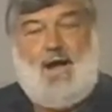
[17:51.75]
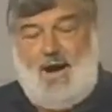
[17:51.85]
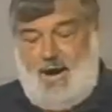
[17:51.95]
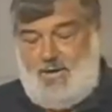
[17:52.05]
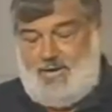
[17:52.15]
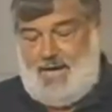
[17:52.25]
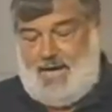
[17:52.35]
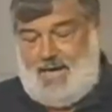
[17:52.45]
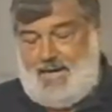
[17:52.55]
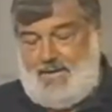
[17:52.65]
are
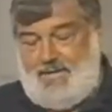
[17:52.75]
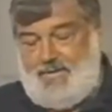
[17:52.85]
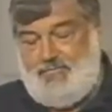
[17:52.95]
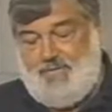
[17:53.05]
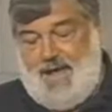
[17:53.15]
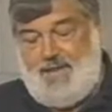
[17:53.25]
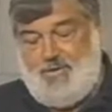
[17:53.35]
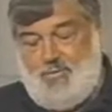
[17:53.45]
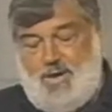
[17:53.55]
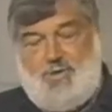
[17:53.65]
an
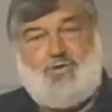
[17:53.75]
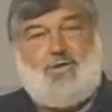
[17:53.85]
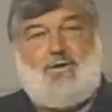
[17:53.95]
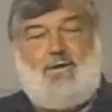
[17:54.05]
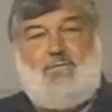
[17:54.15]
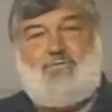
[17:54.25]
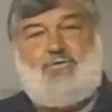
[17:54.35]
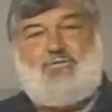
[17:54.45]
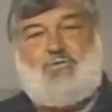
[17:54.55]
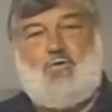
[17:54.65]
evaluation of
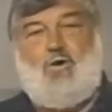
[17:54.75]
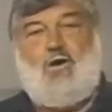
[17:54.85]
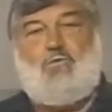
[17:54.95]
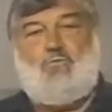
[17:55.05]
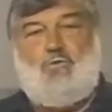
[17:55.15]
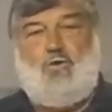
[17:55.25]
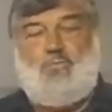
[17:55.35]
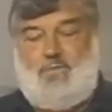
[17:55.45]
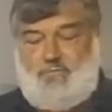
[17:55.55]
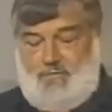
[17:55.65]
the
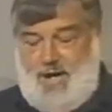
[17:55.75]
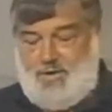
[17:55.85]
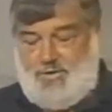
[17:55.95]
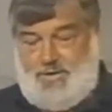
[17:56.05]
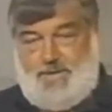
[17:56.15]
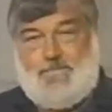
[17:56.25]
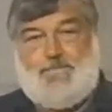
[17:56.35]
storeroom function.